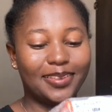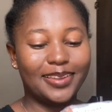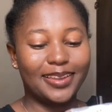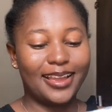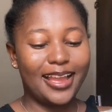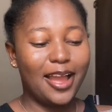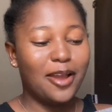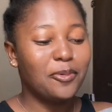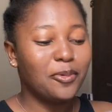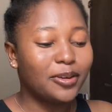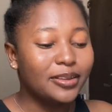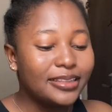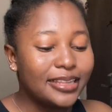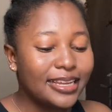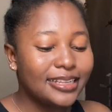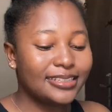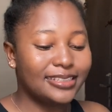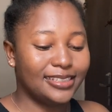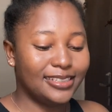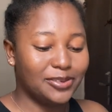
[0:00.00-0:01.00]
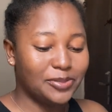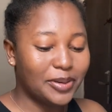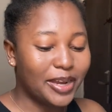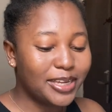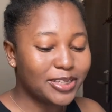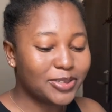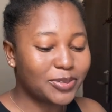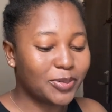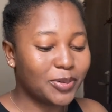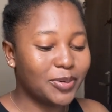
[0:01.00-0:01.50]
I wanted the
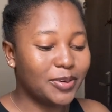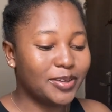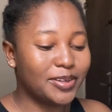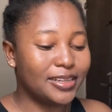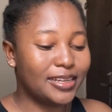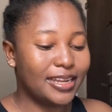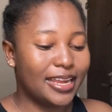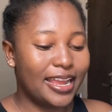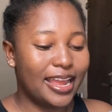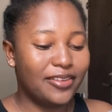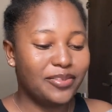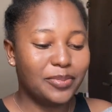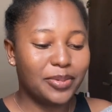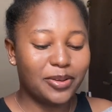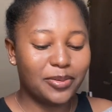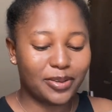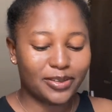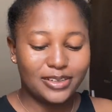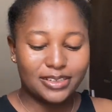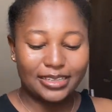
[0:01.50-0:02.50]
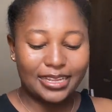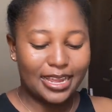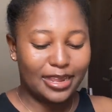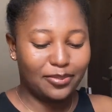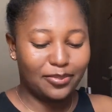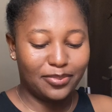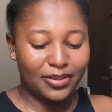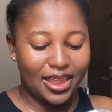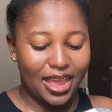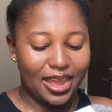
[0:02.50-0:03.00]
white one. Everybody was just like,
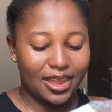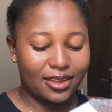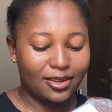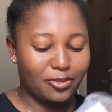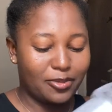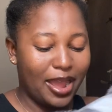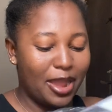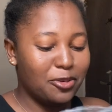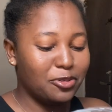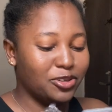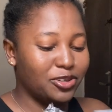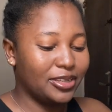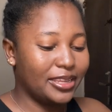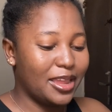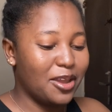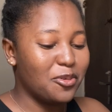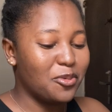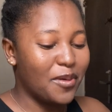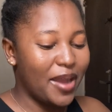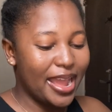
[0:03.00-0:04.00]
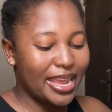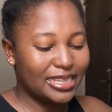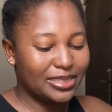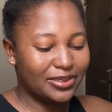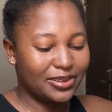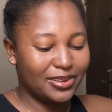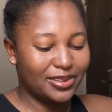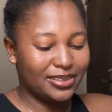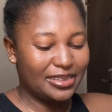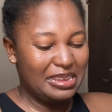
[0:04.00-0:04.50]
black, why would you get white?
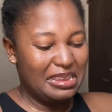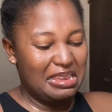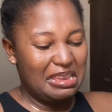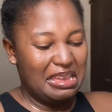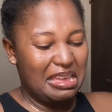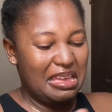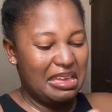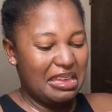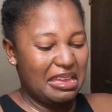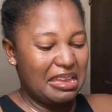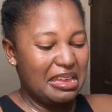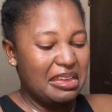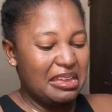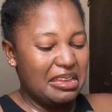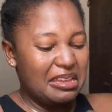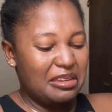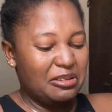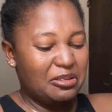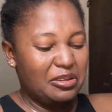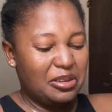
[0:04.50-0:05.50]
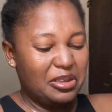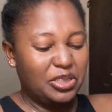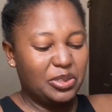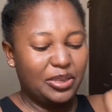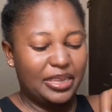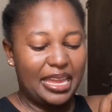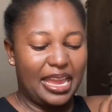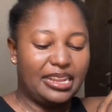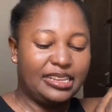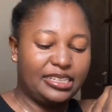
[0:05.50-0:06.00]
Because uh it will
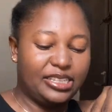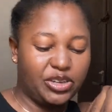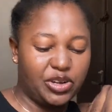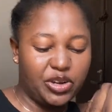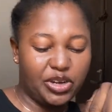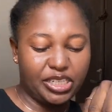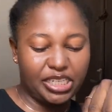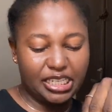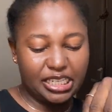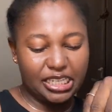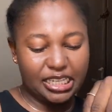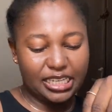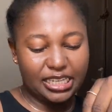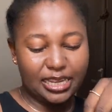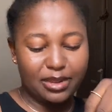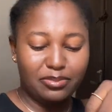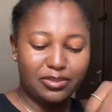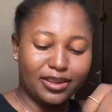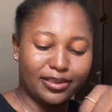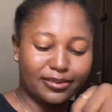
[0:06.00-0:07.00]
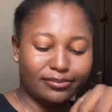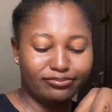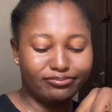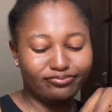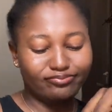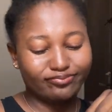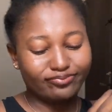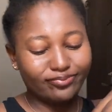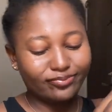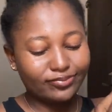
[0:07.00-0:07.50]
get dirty. I'm like,
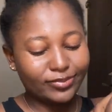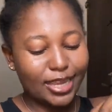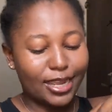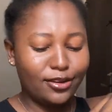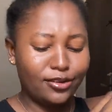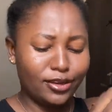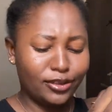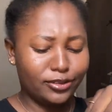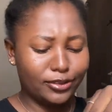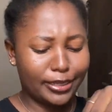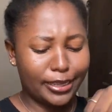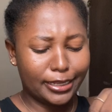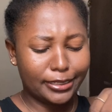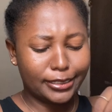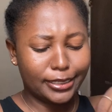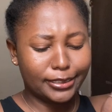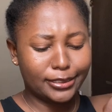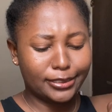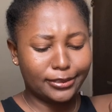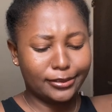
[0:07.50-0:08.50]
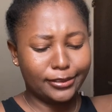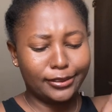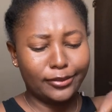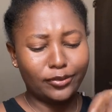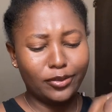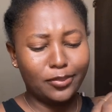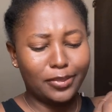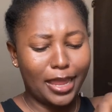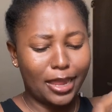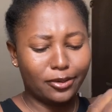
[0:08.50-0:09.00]
mm, I know it will get dirty.
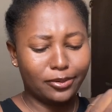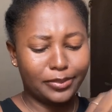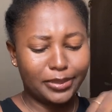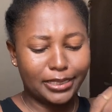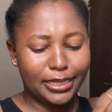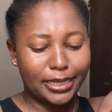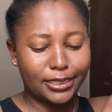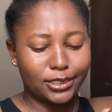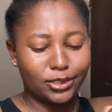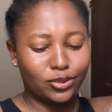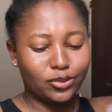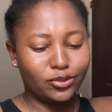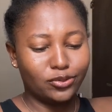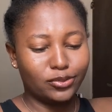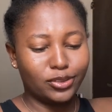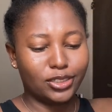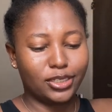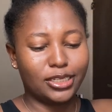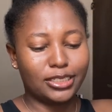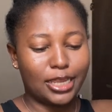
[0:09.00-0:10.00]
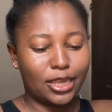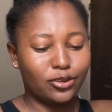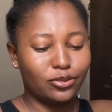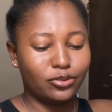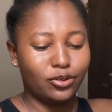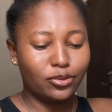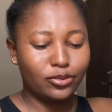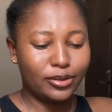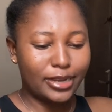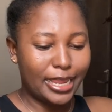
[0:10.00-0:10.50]
Even black will be dirty too. It's just that you
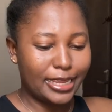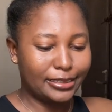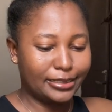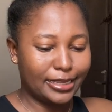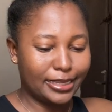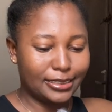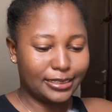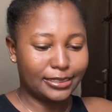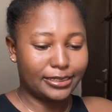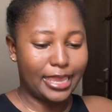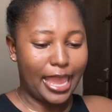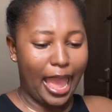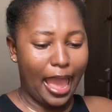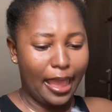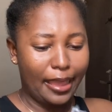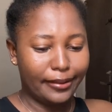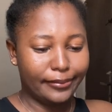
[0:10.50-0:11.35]
don't know that it's dirty. Yeah,